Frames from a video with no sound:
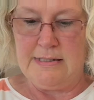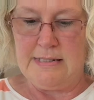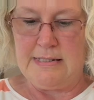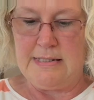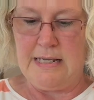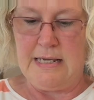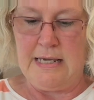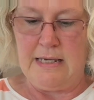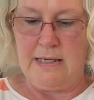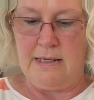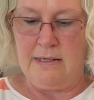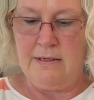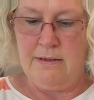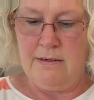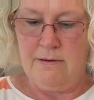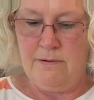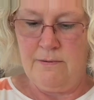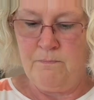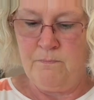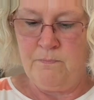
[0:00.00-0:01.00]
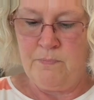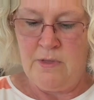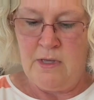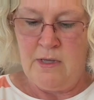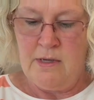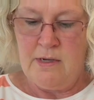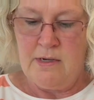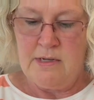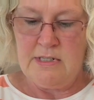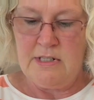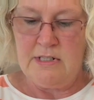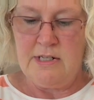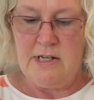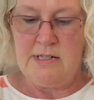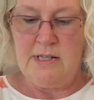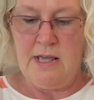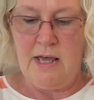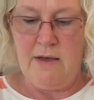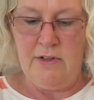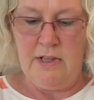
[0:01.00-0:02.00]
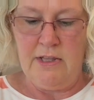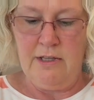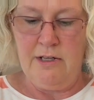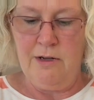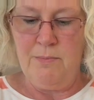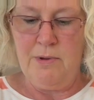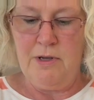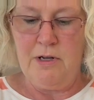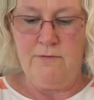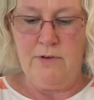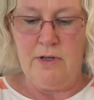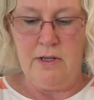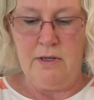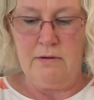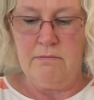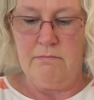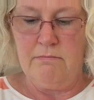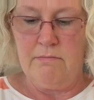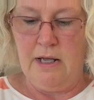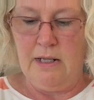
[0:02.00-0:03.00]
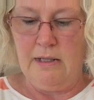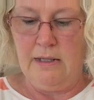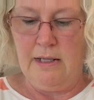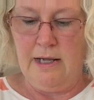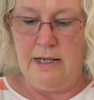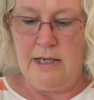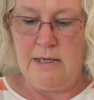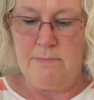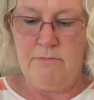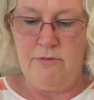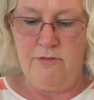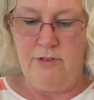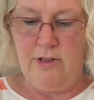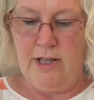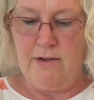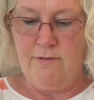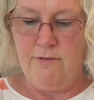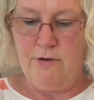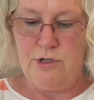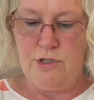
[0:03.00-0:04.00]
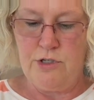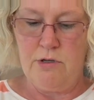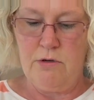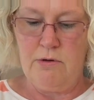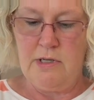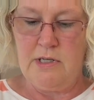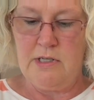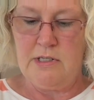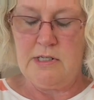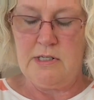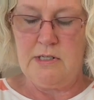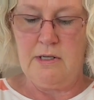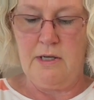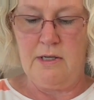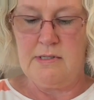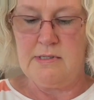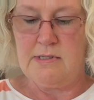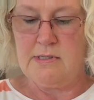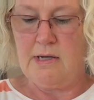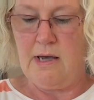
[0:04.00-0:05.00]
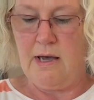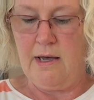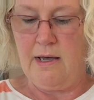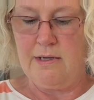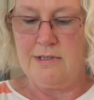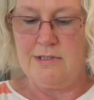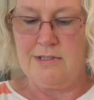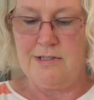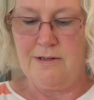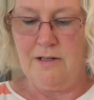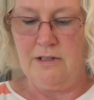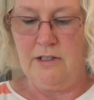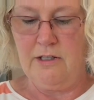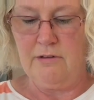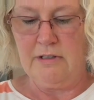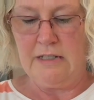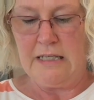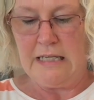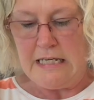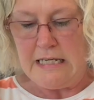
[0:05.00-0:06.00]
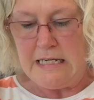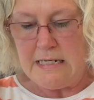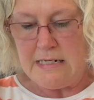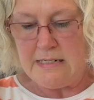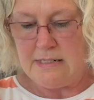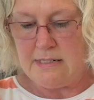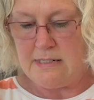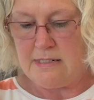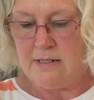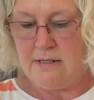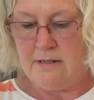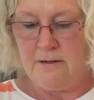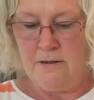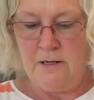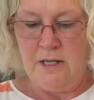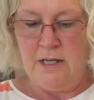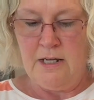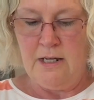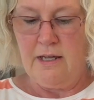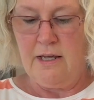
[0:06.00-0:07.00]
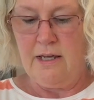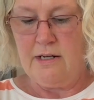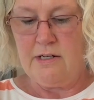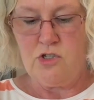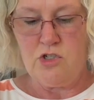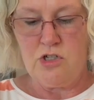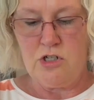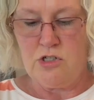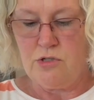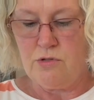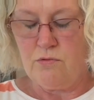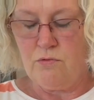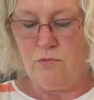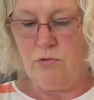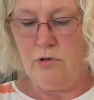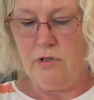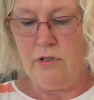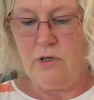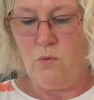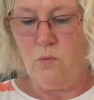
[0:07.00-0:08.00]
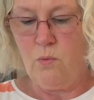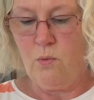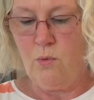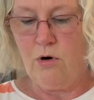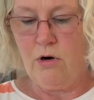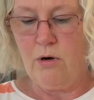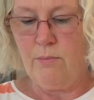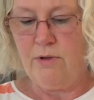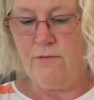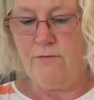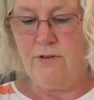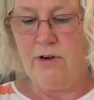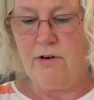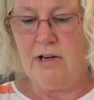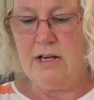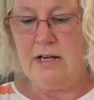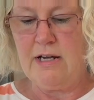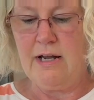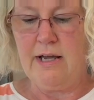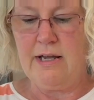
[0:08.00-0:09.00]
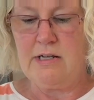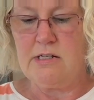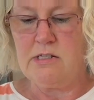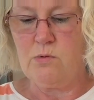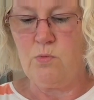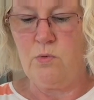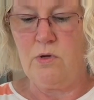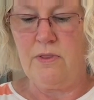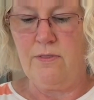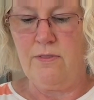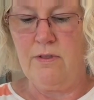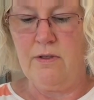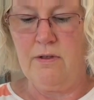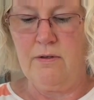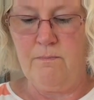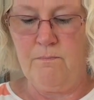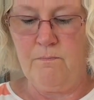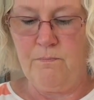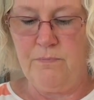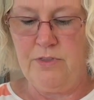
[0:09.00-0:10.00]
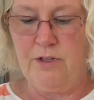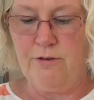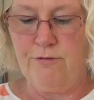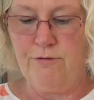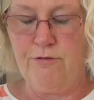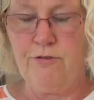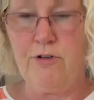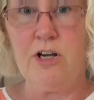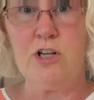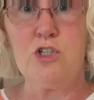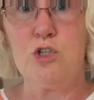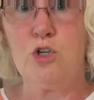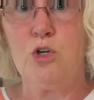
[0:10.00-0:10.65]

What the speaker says: zing. Because it does have a little bit of a lime flavor to it. It's got a little heat. And it's just really warm and very nice with the fresh,